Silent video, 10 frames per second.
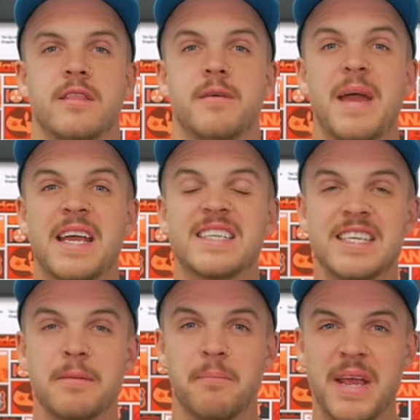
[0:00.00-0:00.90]
The
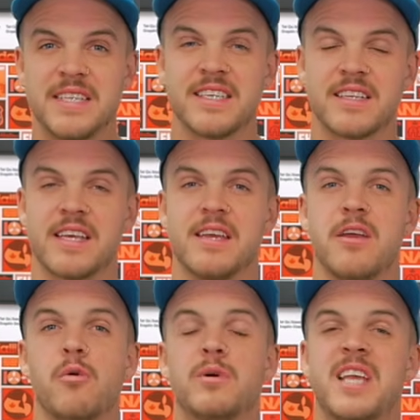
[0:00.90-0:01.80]
magazine basically
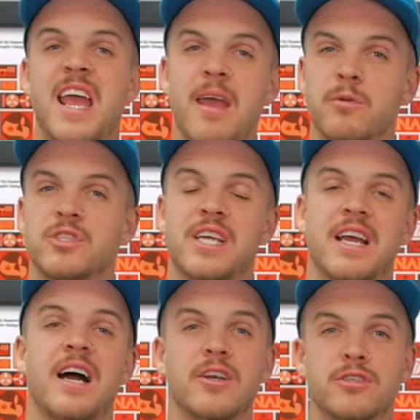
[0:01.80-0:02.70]
was hemorrhaging
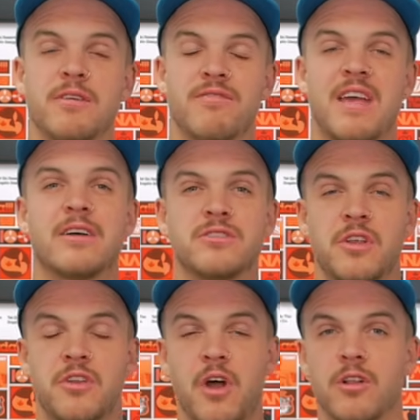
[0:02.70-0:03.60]
hundreds of thousands
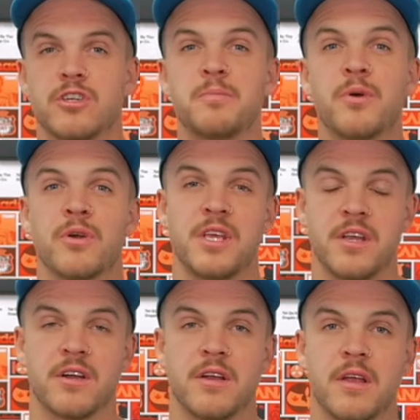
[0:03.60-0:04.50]
of dollars per
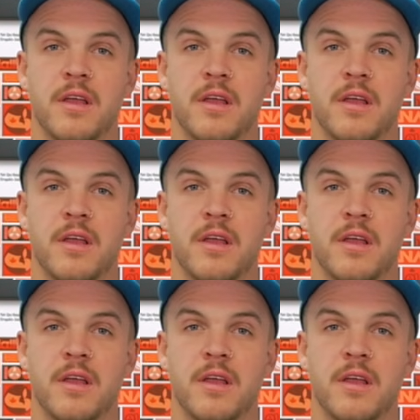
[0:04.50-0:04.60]
year.